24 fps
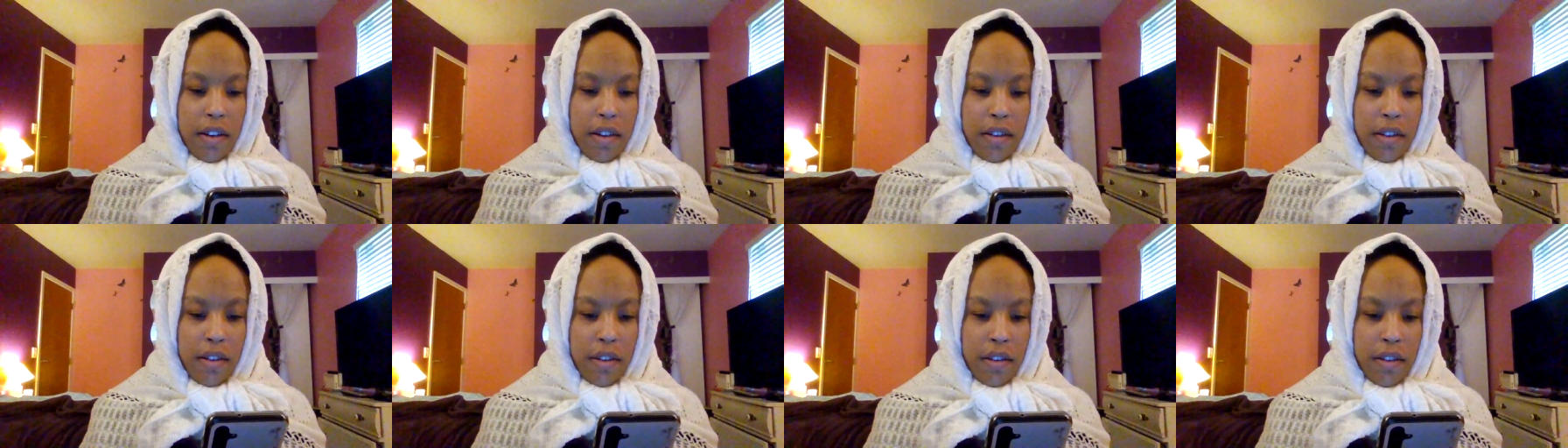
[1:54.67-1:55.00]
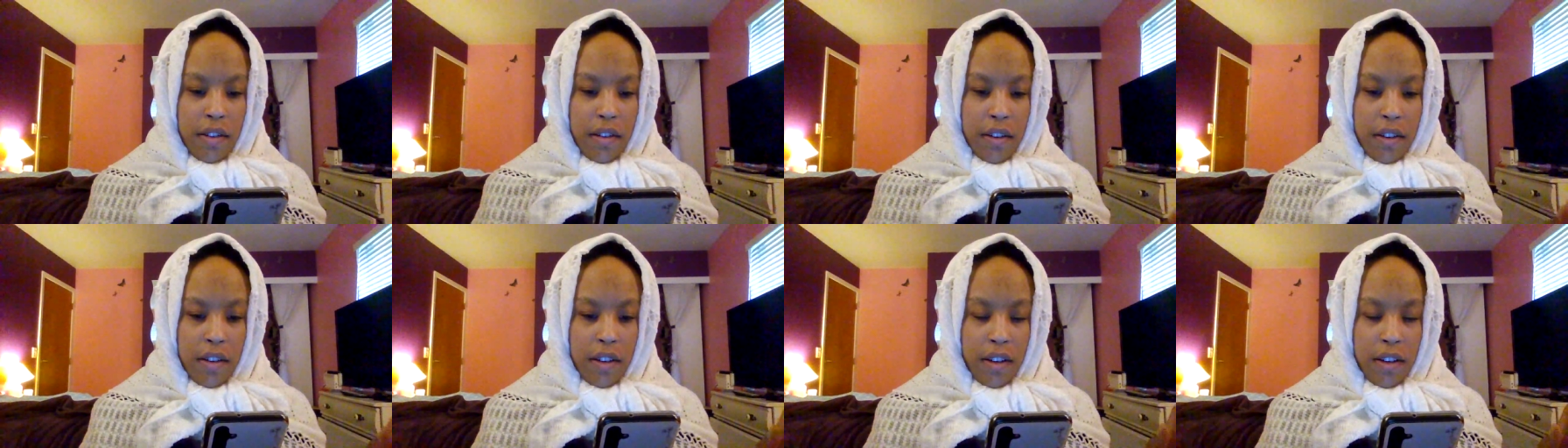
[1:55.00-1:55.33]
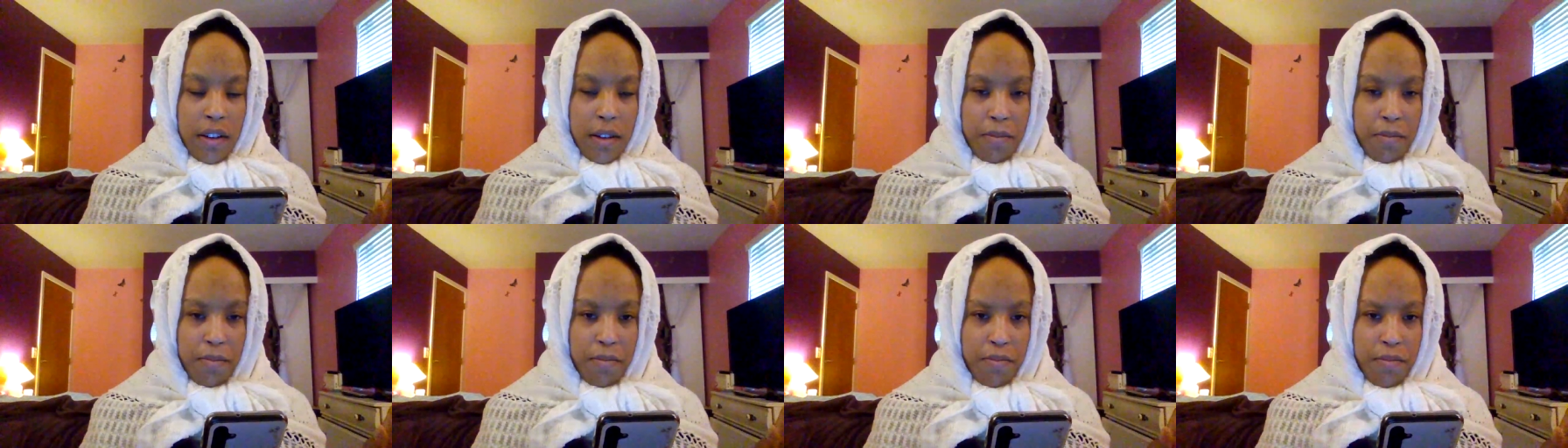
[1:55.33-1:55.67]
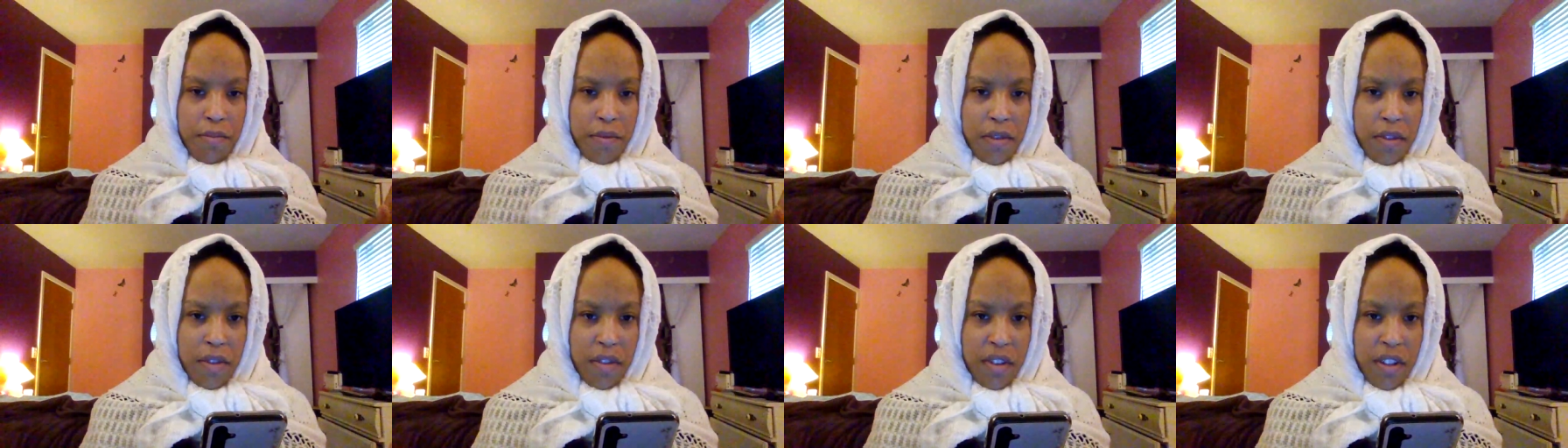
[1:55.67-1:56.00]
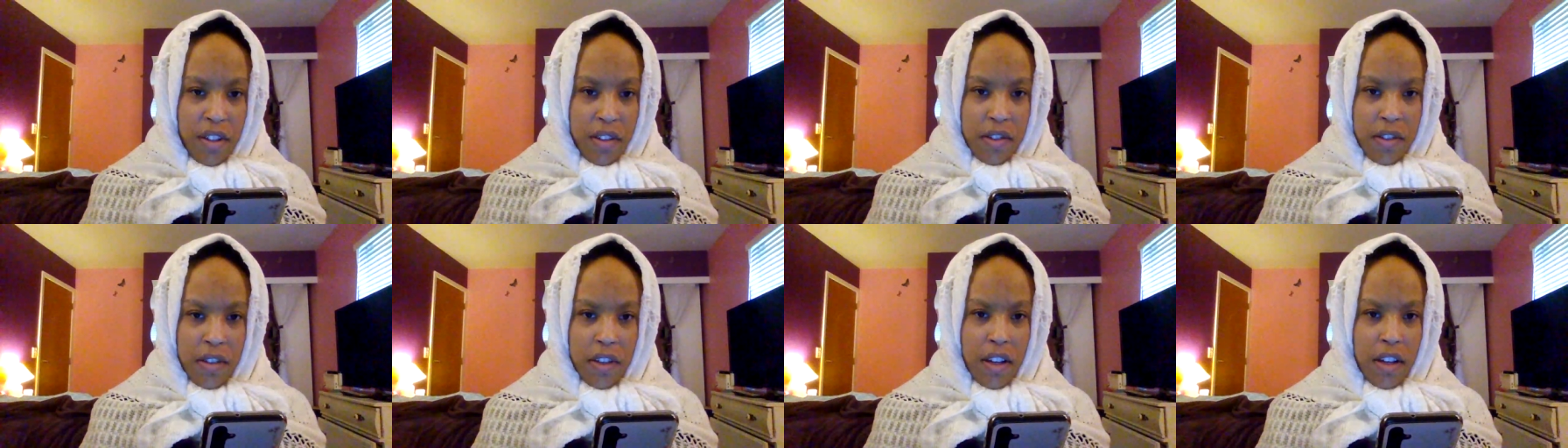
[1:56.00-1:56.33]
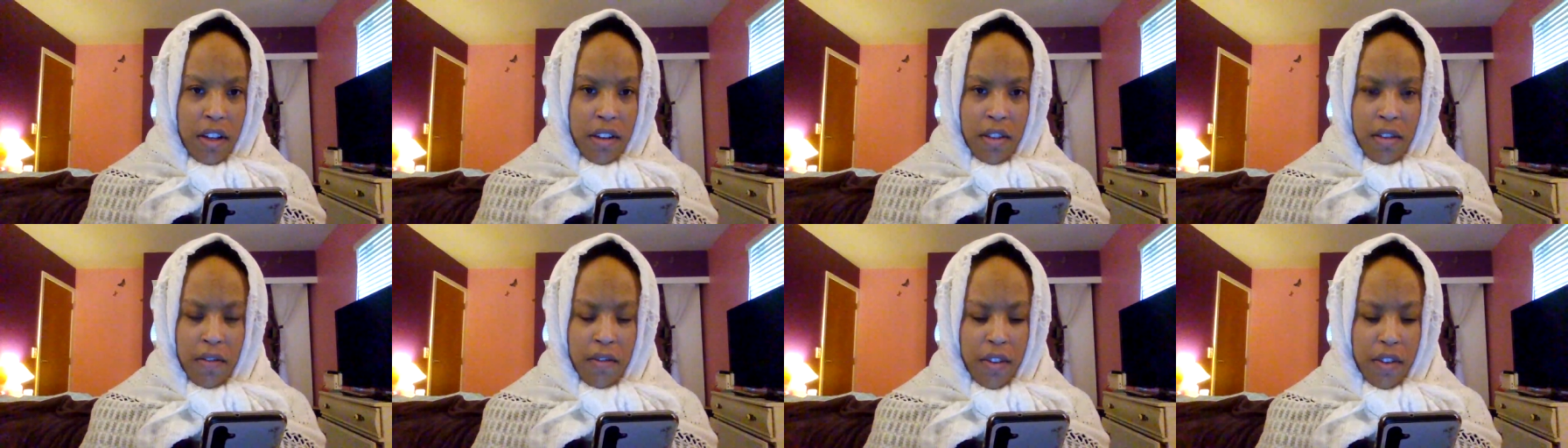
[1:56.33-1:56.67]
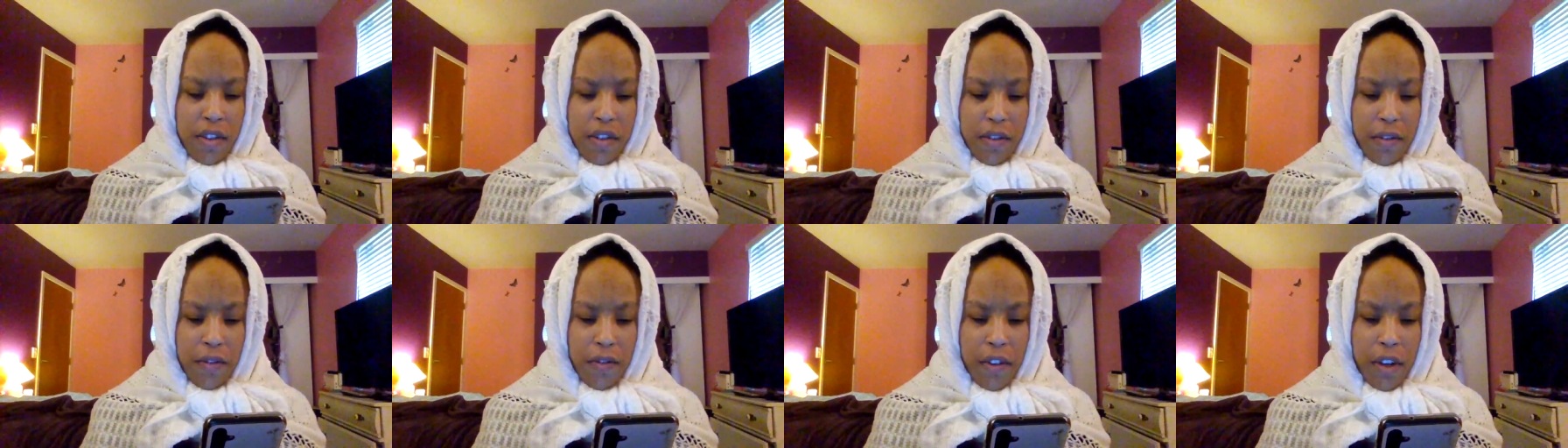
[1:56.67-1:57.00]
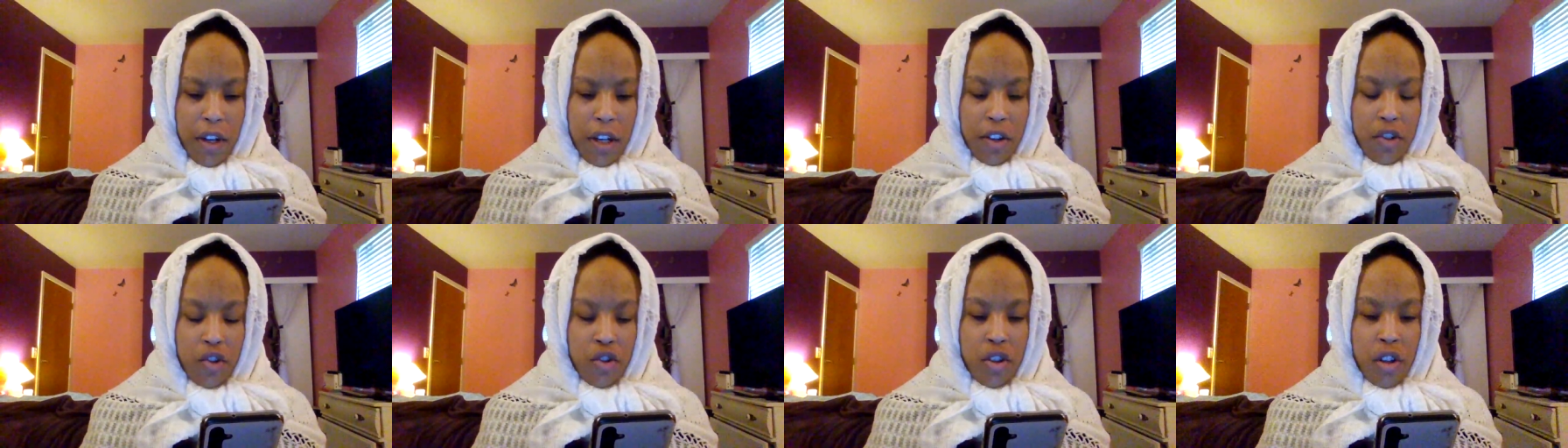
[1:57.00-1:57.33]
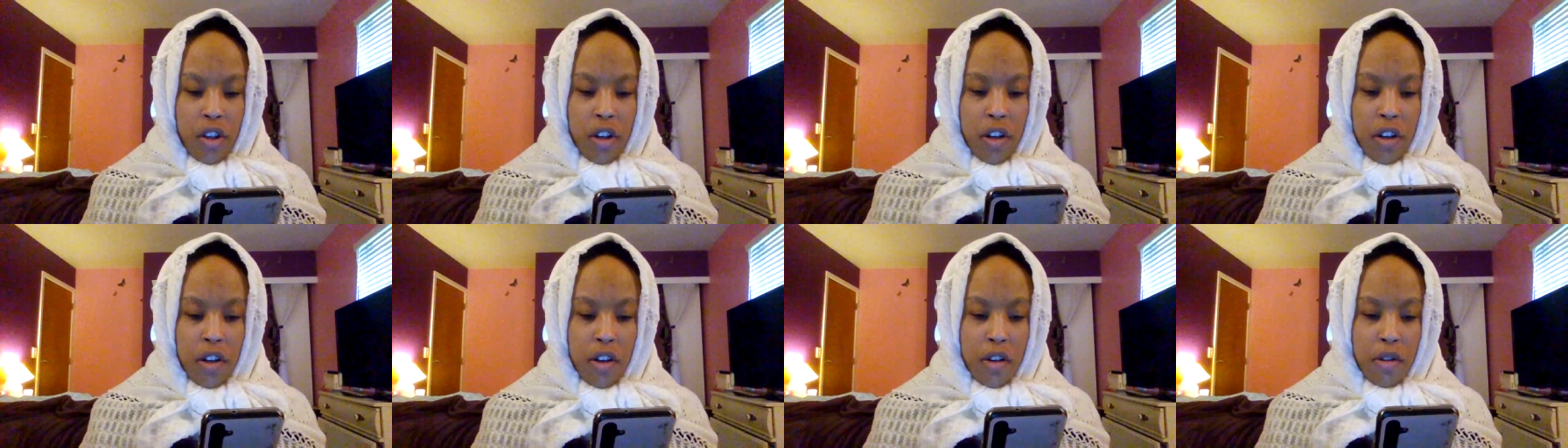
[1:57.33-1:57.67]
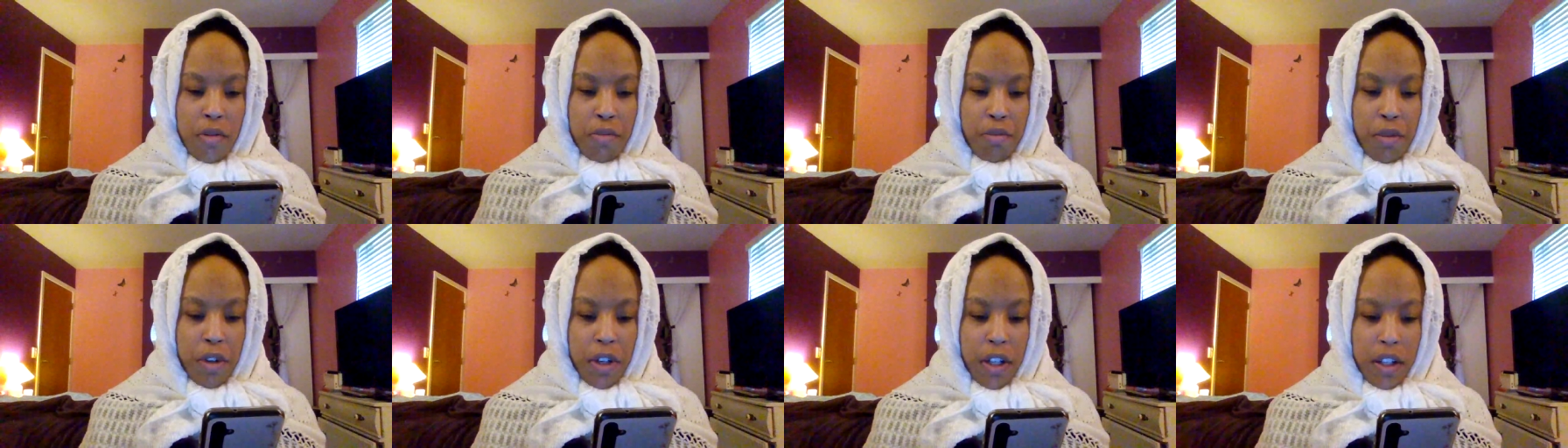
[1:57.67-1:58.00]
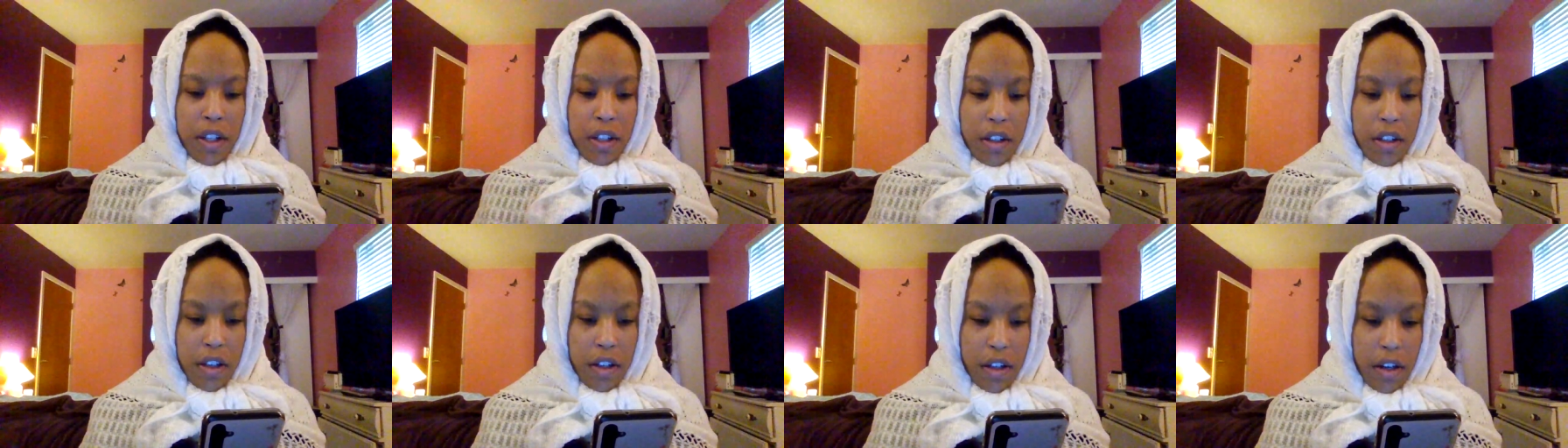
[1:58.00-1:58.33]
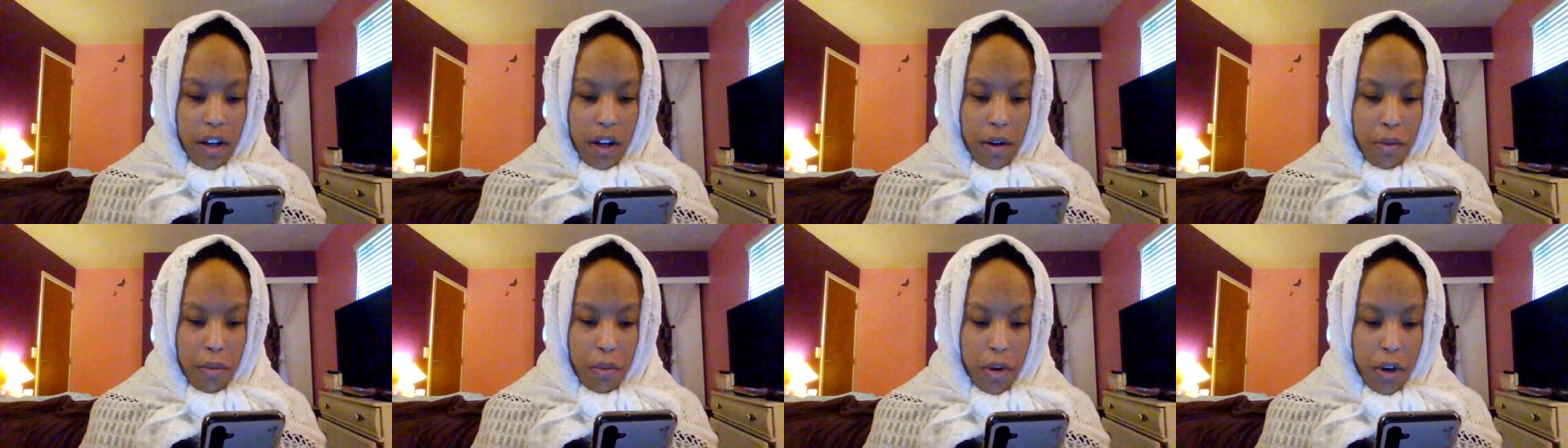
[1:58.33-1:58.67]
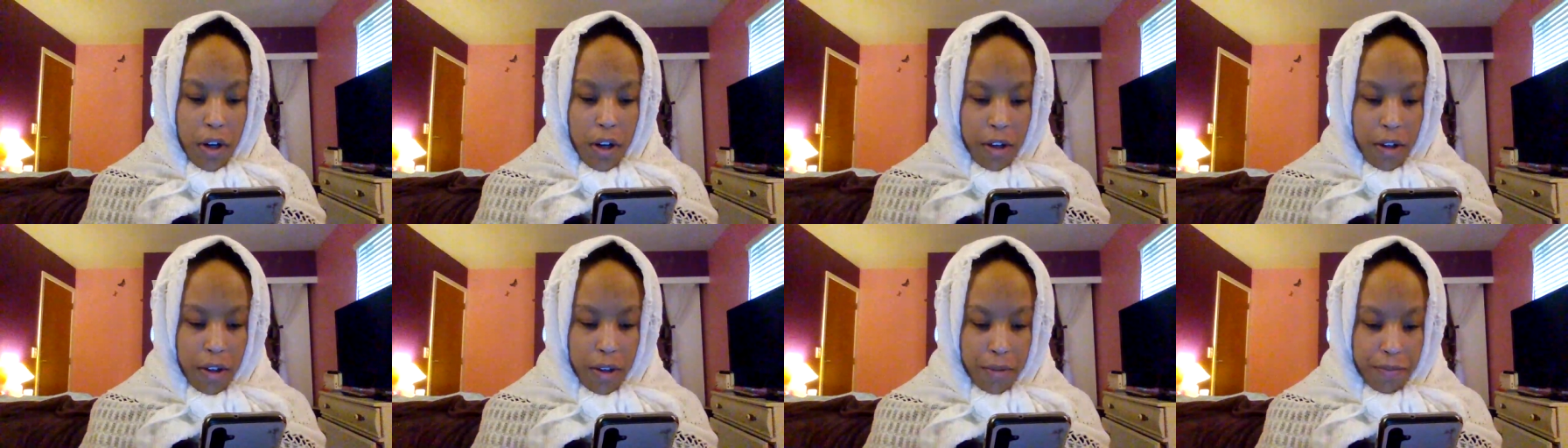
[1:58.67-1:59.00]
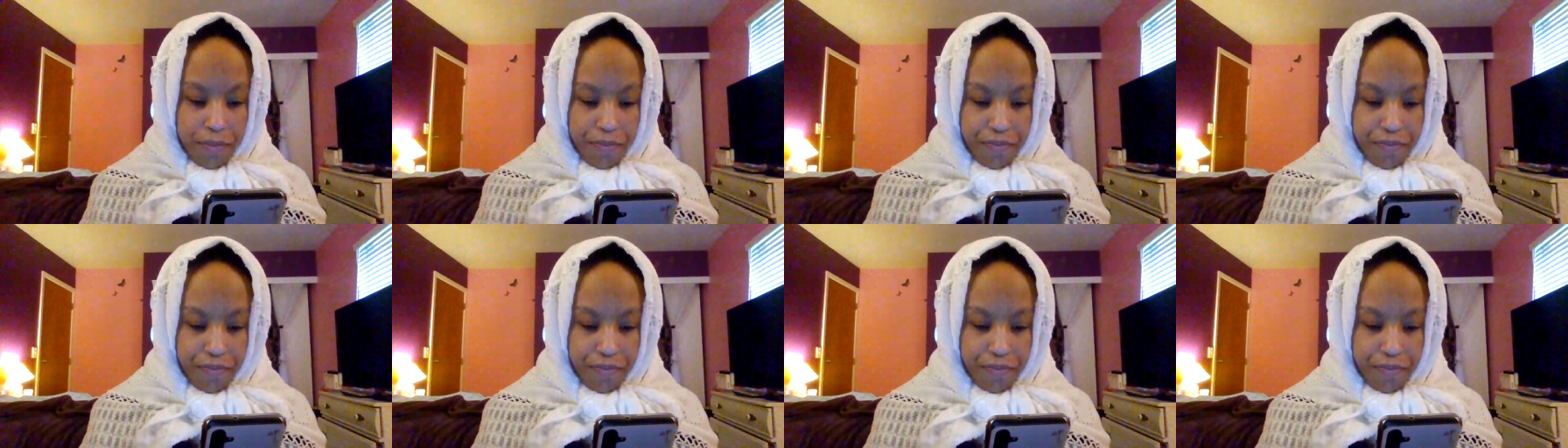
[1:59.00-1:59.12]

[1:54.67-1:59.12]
the the teeth of this fish, but it did not work.